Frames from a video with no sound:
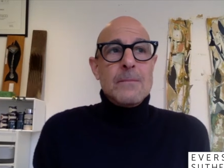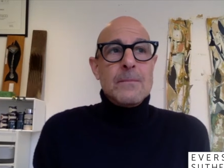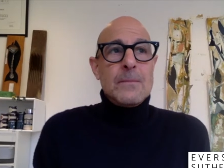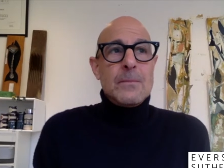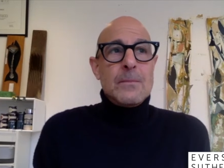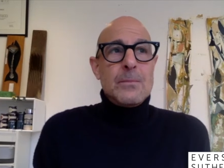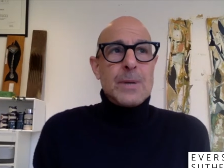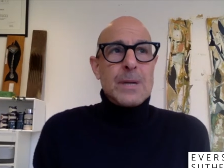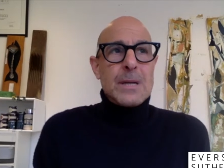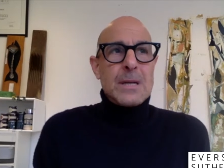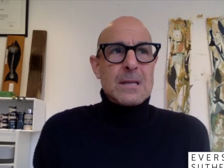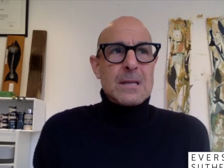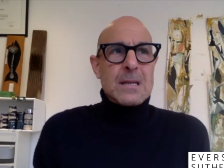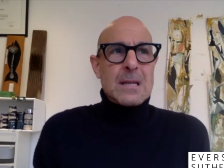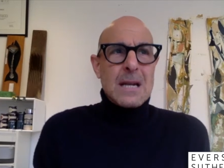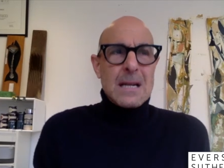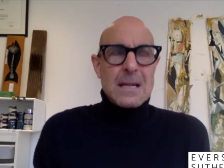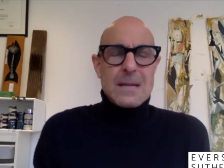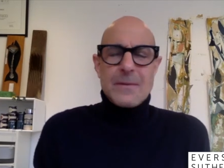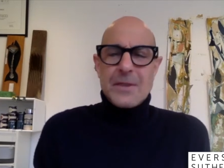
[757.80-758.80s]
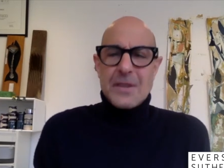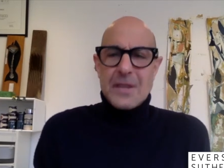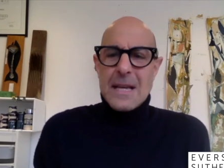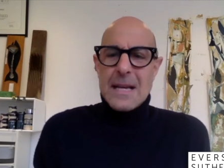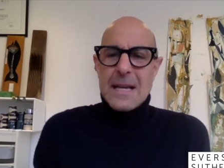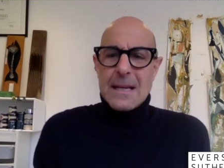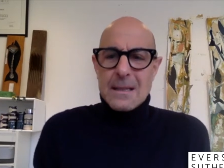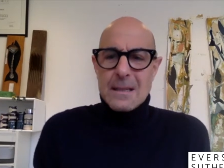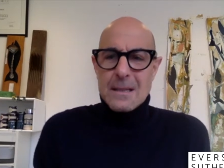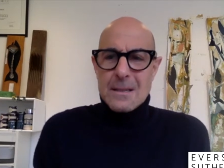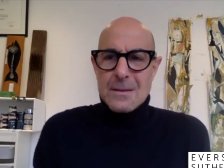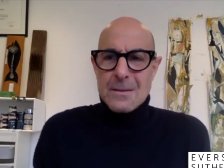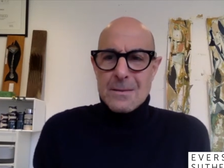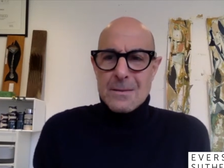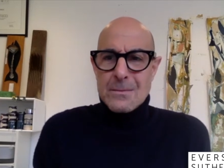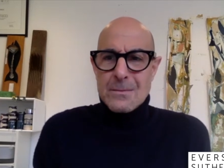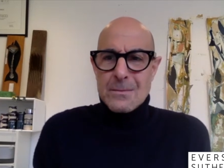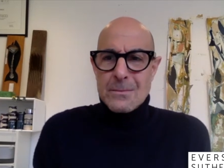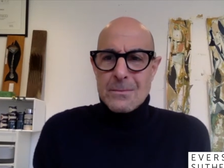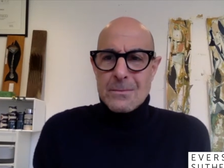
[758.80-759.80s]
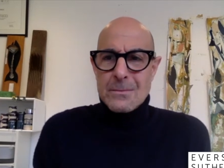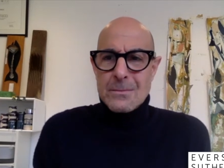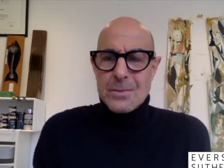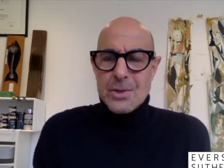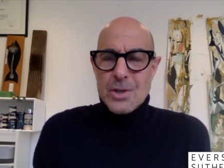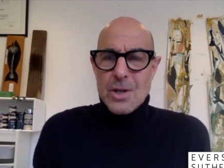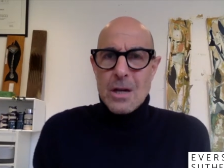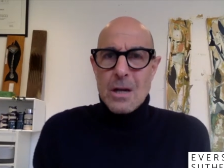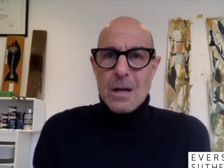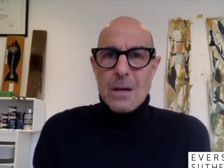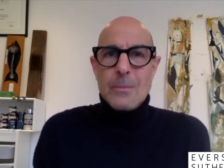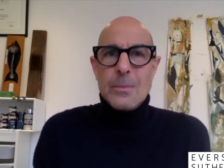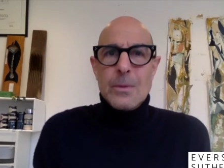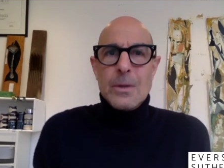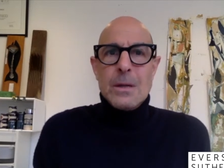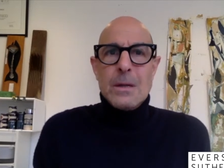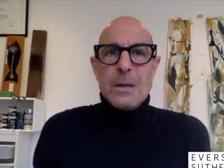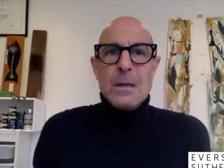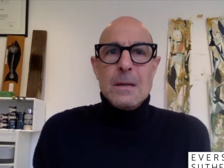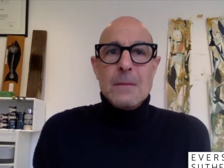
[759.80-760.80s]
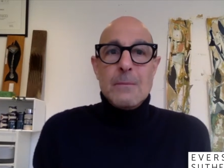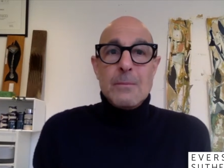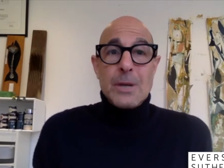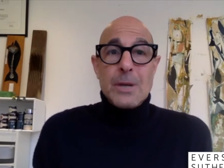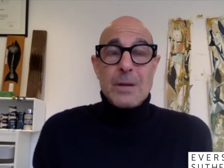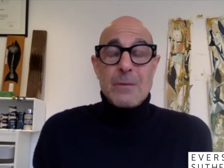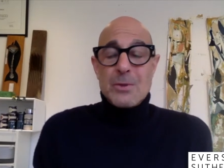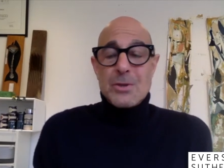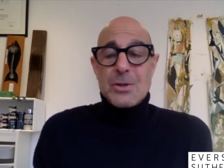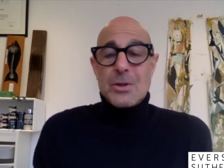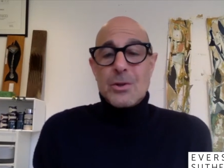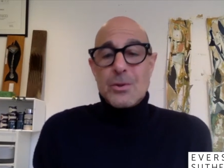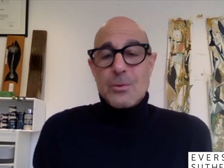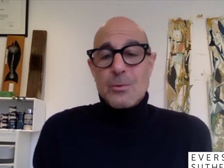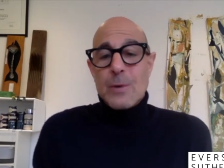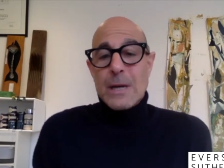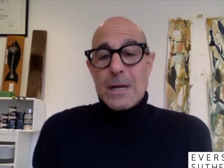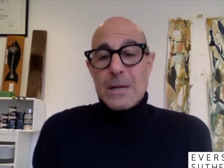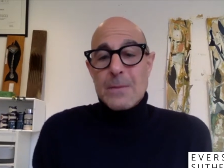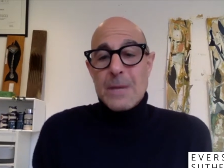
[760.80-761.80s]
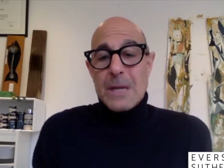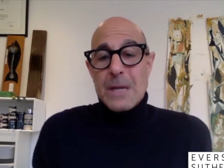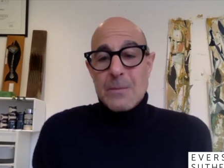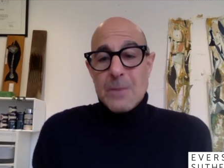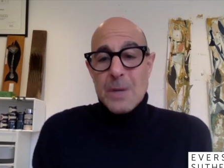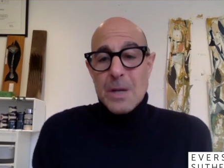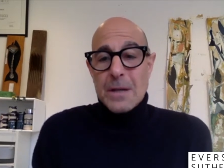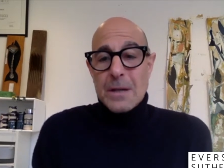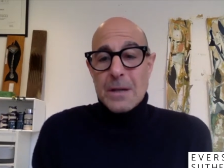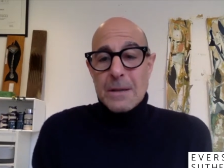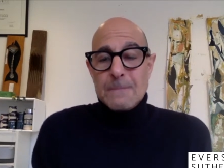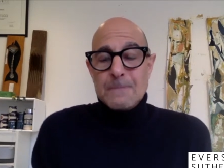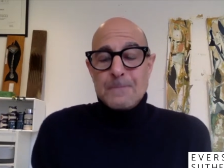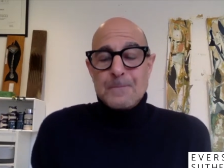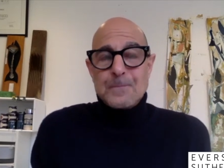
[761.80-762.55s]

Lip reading: But it's kind of a thankless job, but it was a good way to make money.